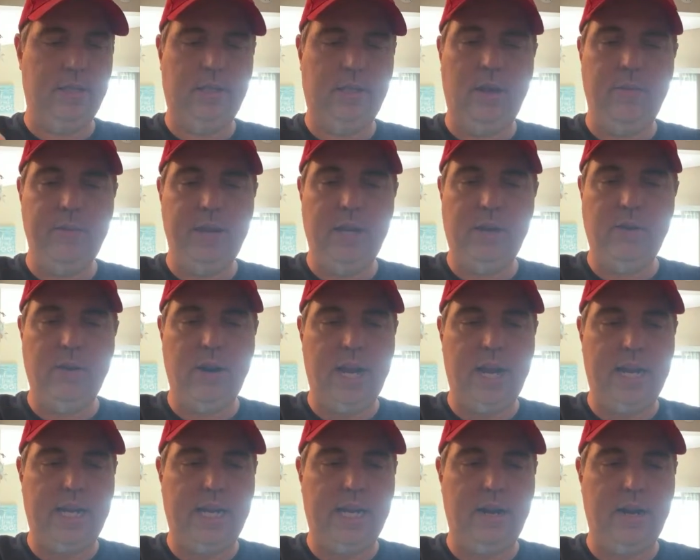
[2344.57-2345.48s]
So many
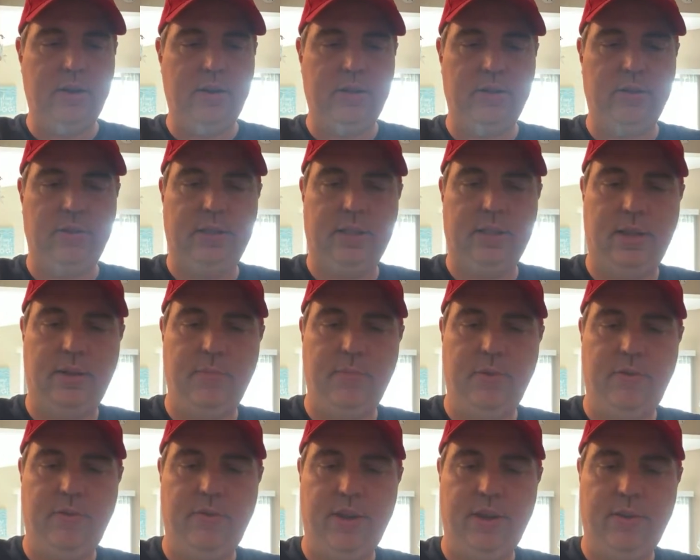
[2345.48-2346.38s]
great characters
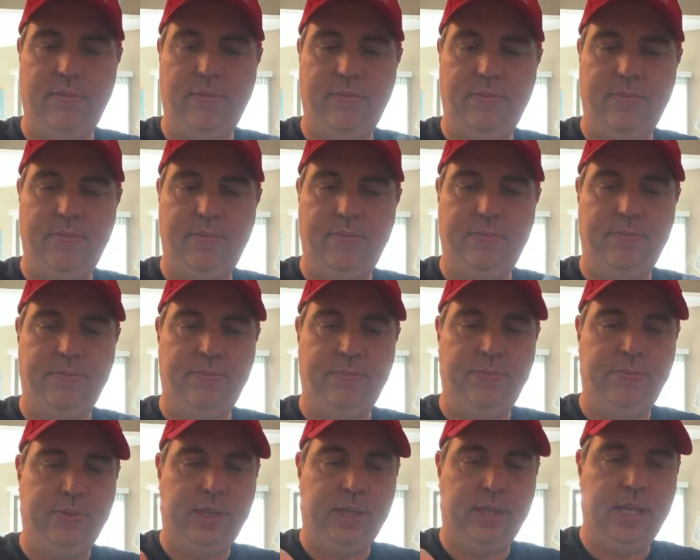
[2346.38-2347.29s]
in the movie.
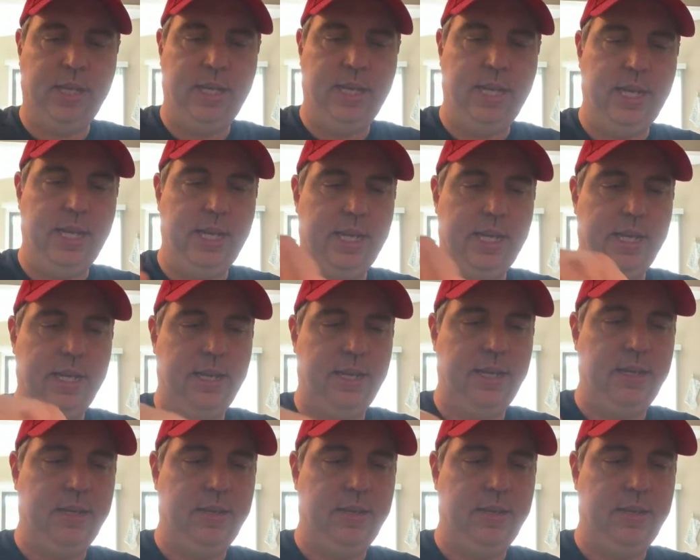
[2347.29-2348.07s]
Yeah.